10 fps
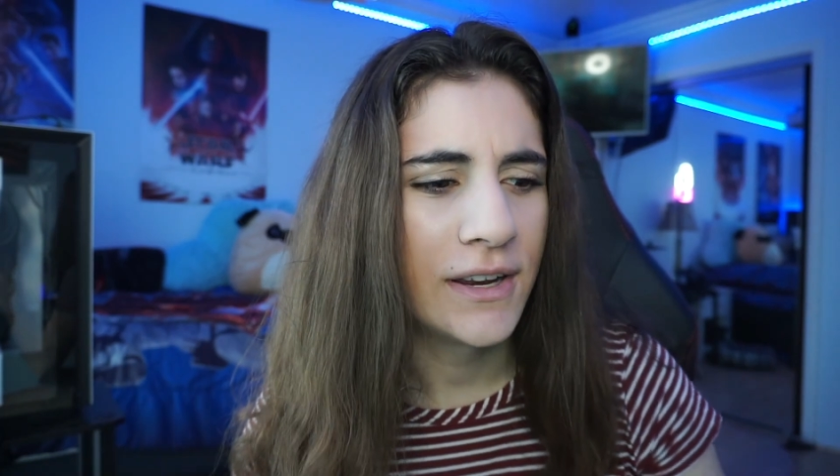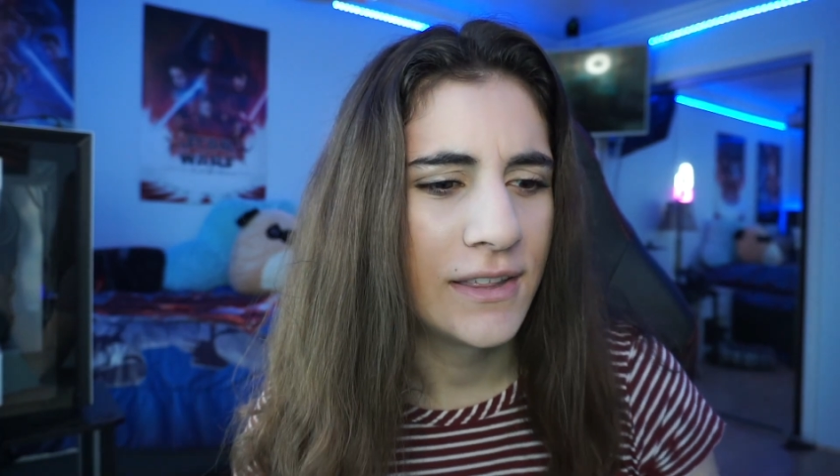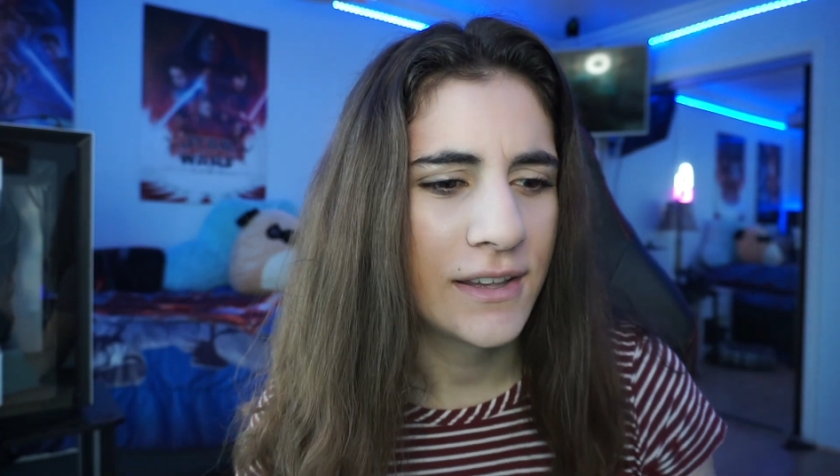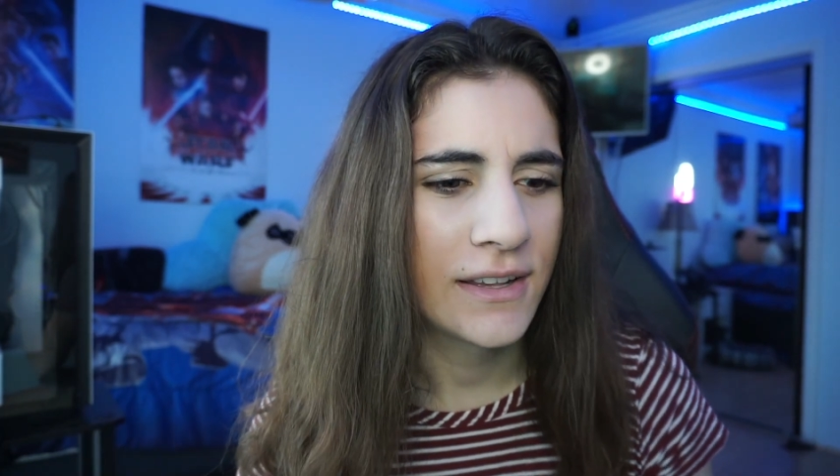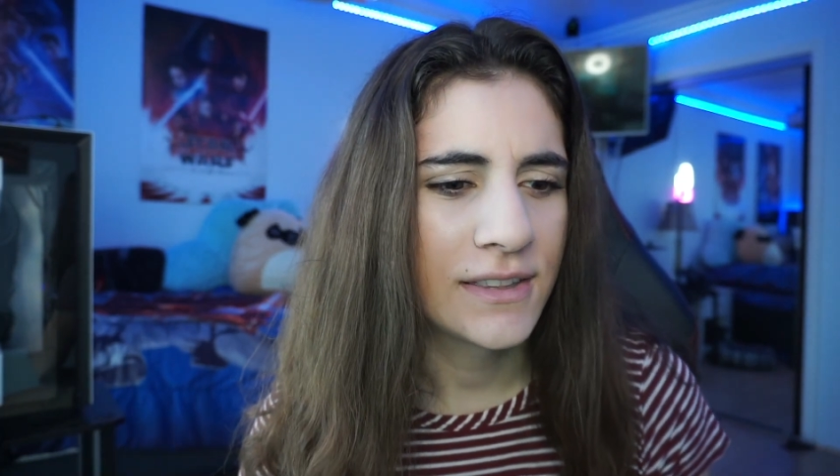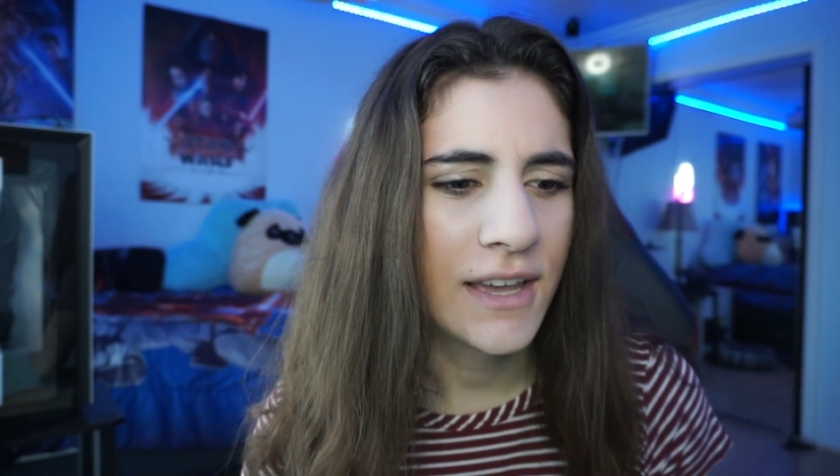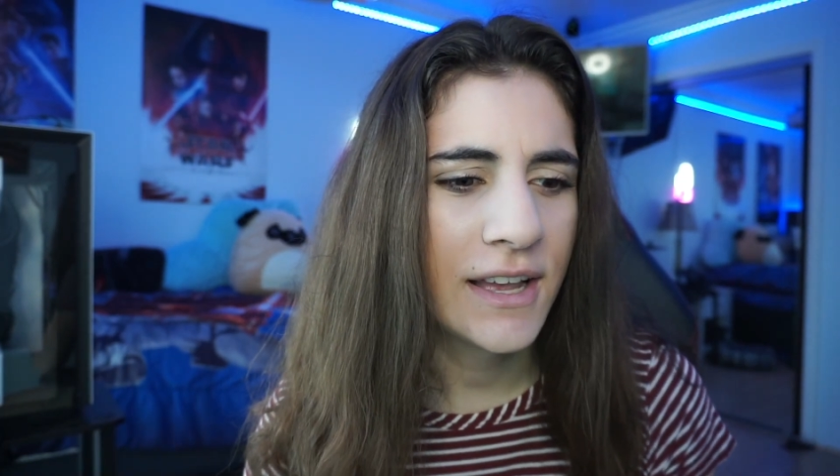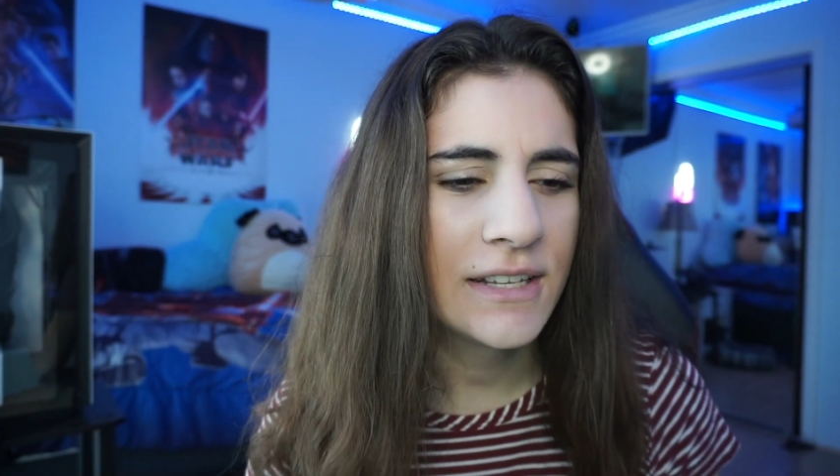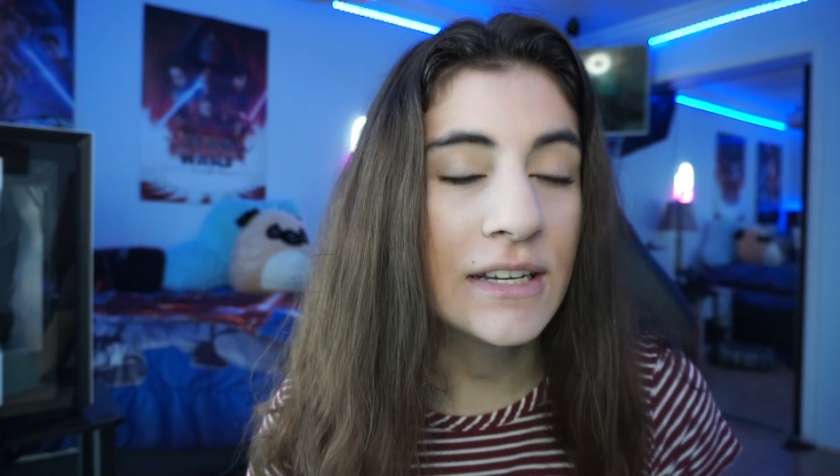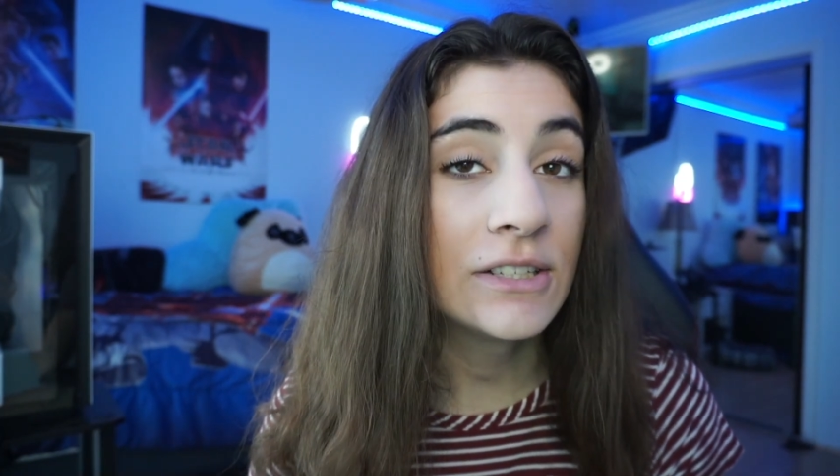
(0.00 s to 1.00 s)
anything like
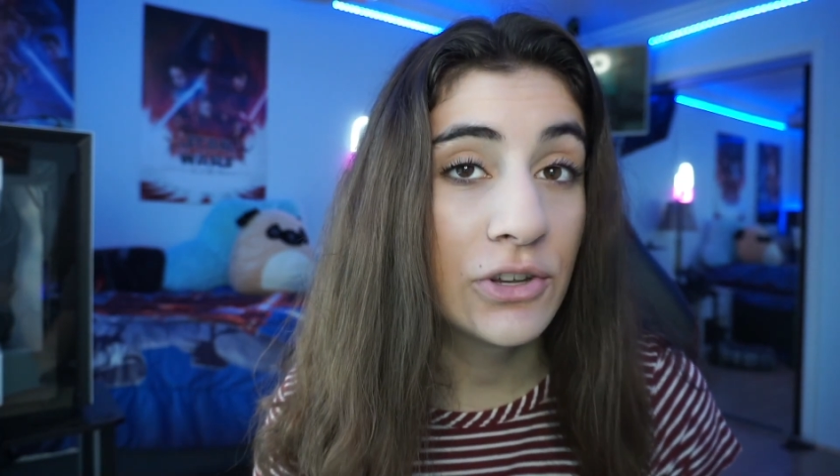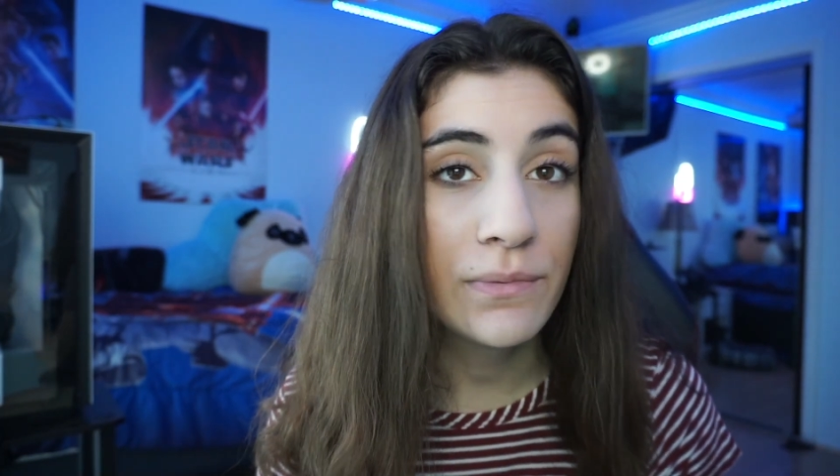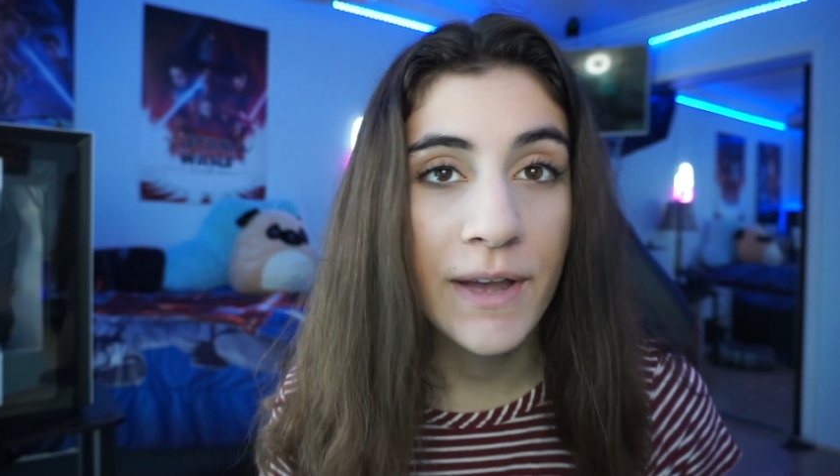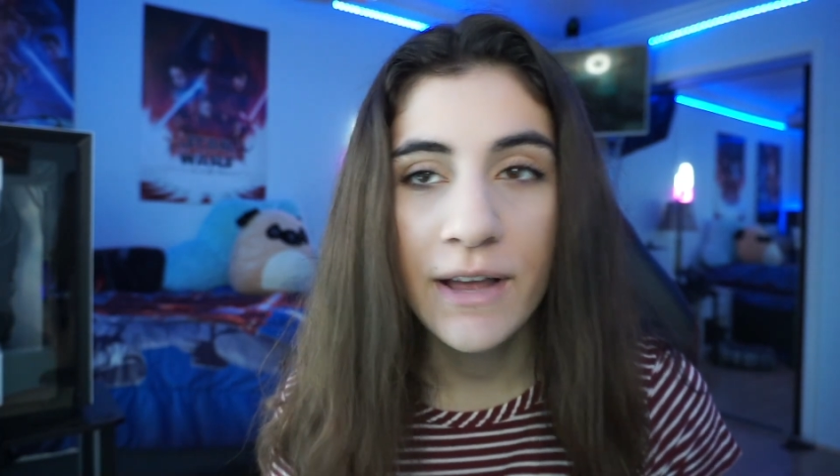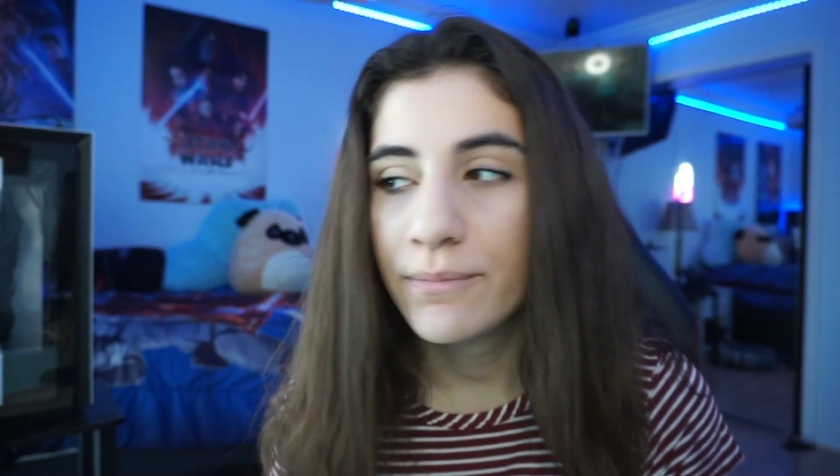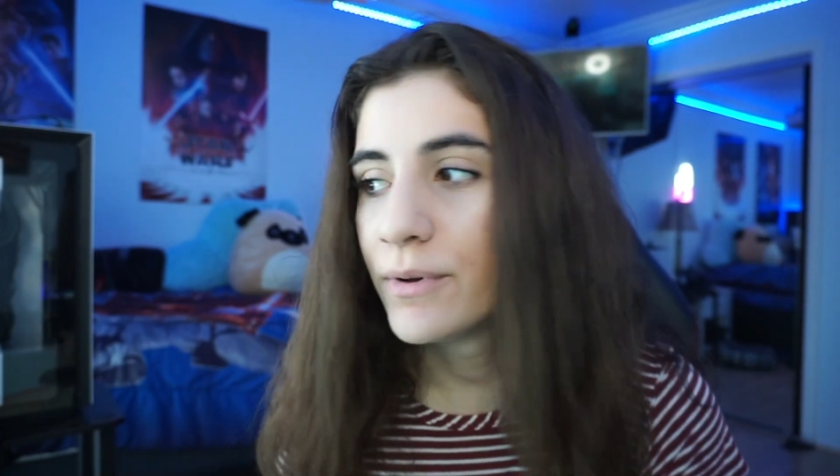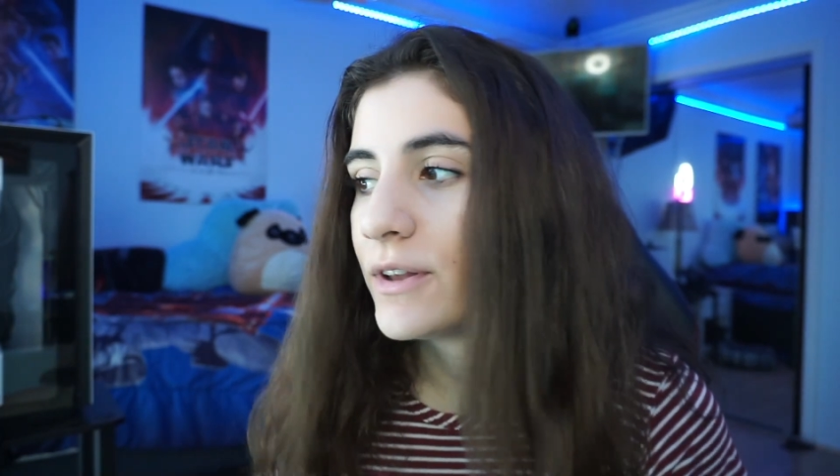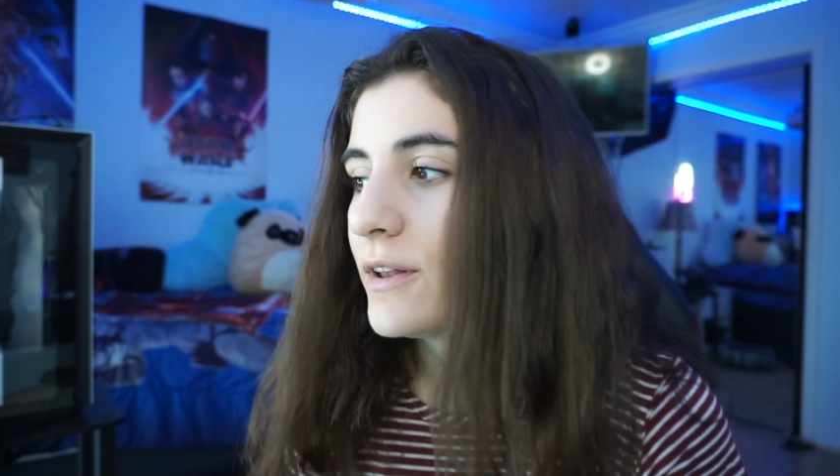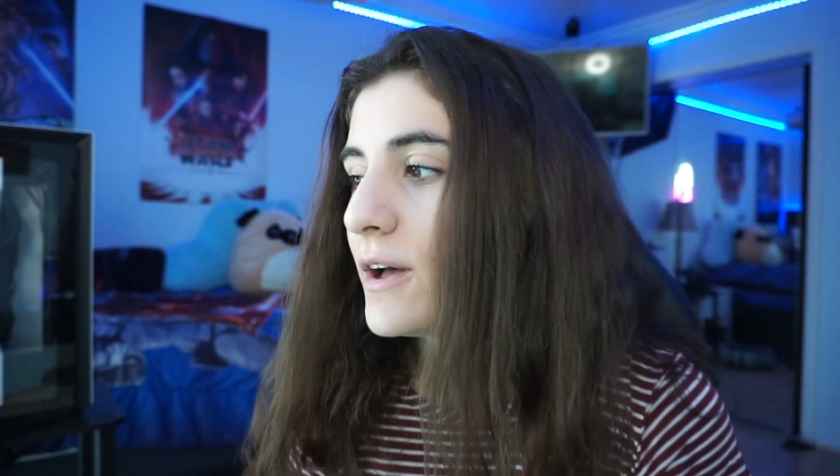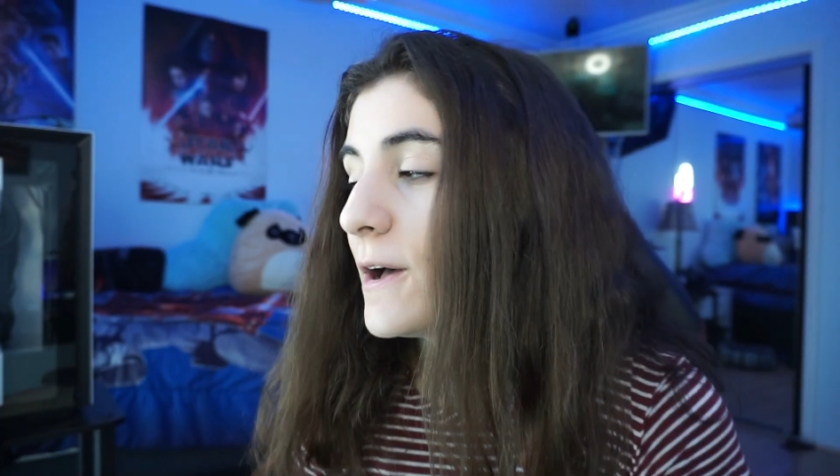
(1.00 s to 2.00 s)
that. It's not too bad, but